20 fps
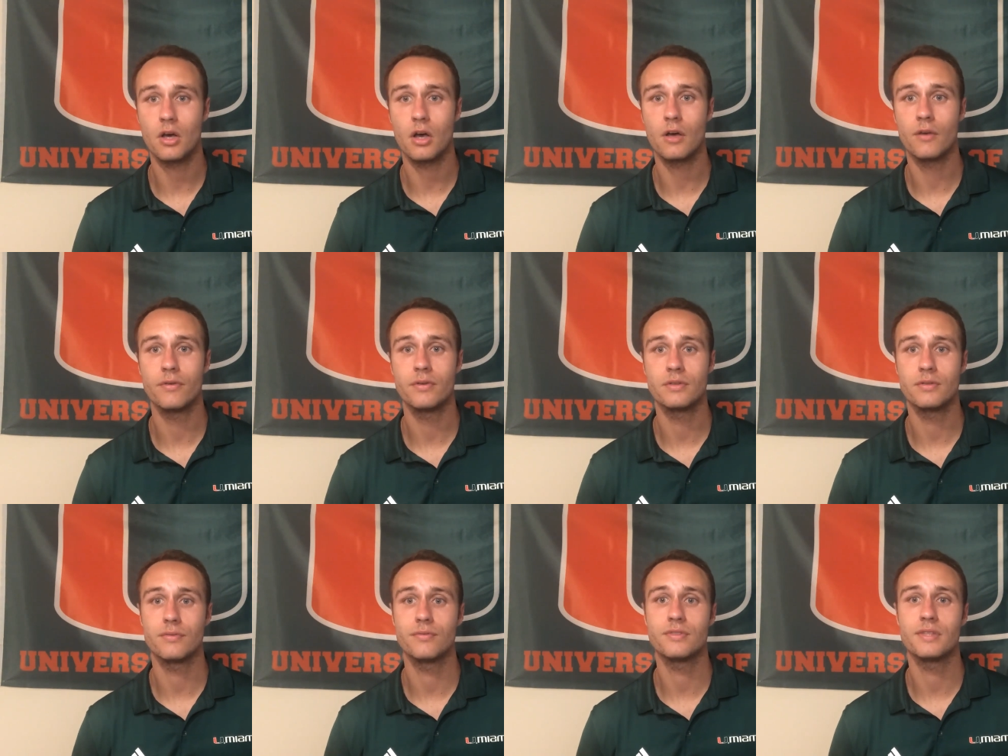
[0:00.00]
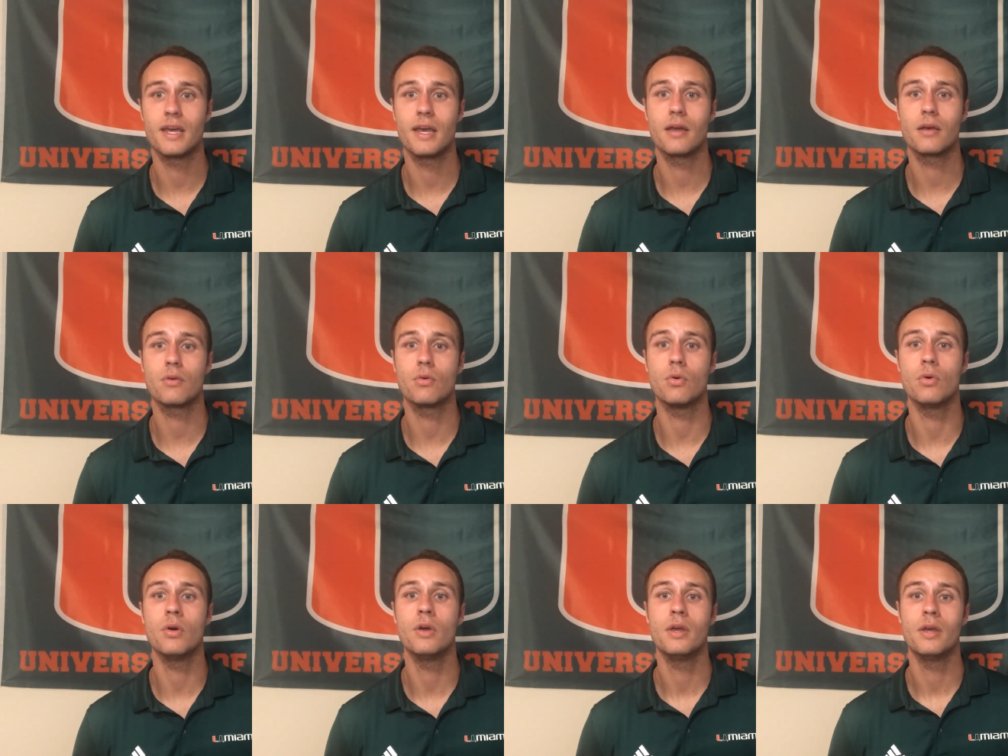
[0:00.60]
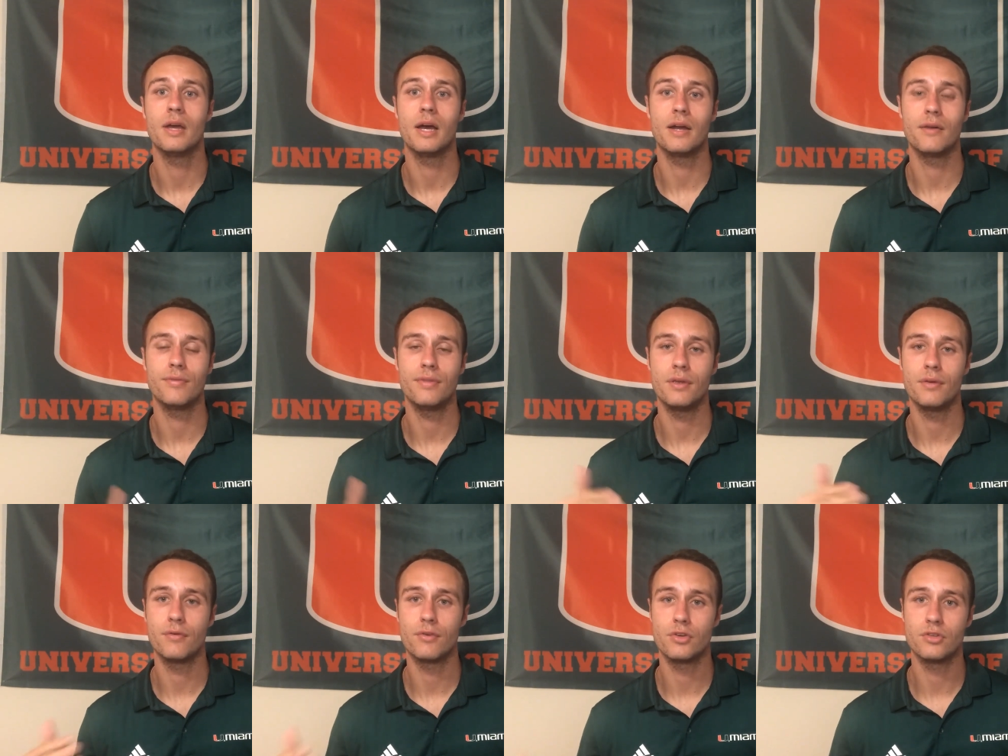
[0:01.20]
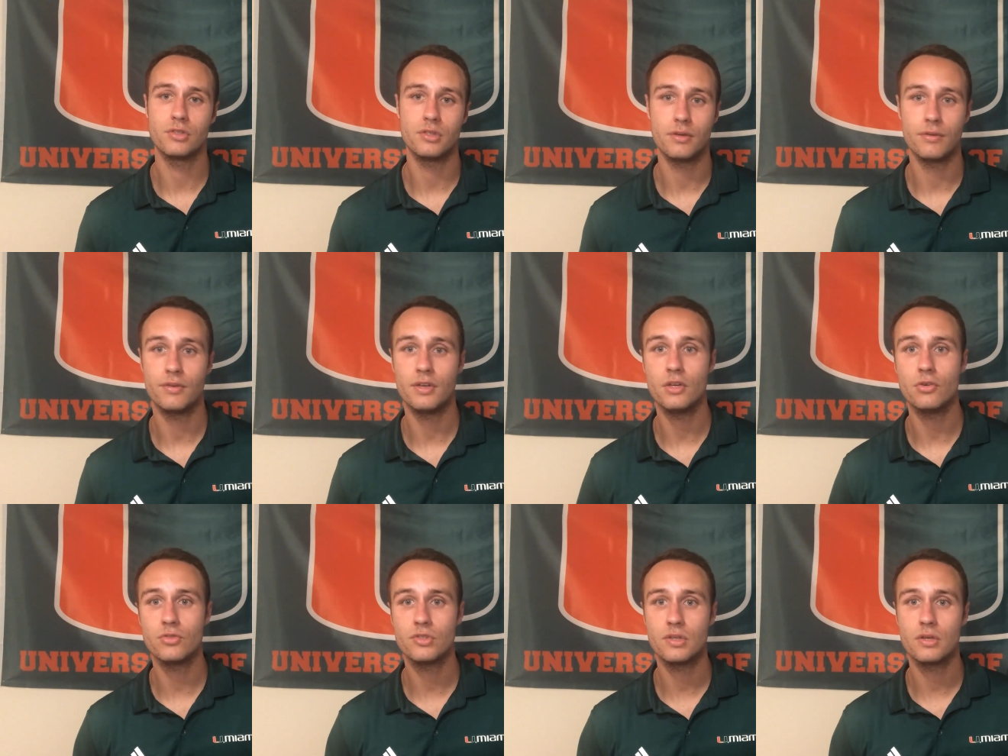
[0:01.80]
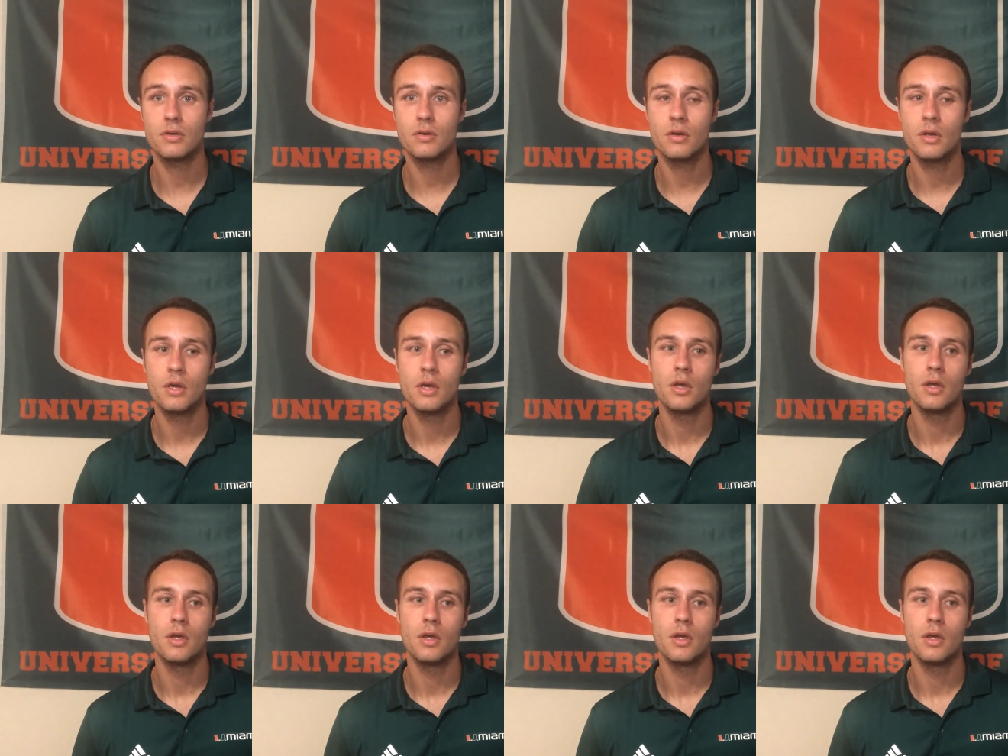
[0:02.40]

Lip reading: offensive tackle out of the University of Houston.